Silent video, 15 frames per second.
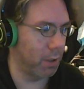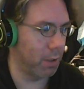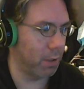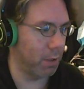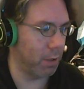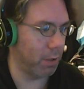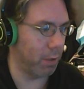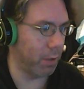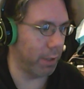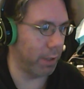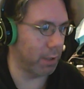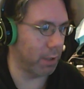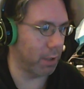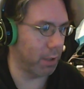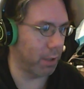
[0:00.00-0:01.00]
Cody
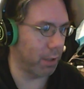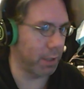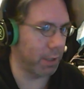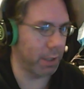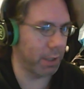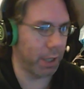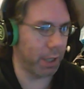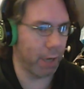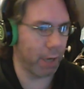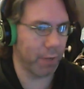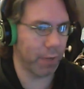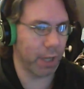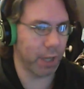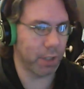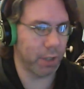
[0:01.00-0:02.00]
is on there. He's in the
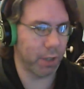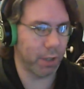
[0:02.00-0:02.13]
AFK channel.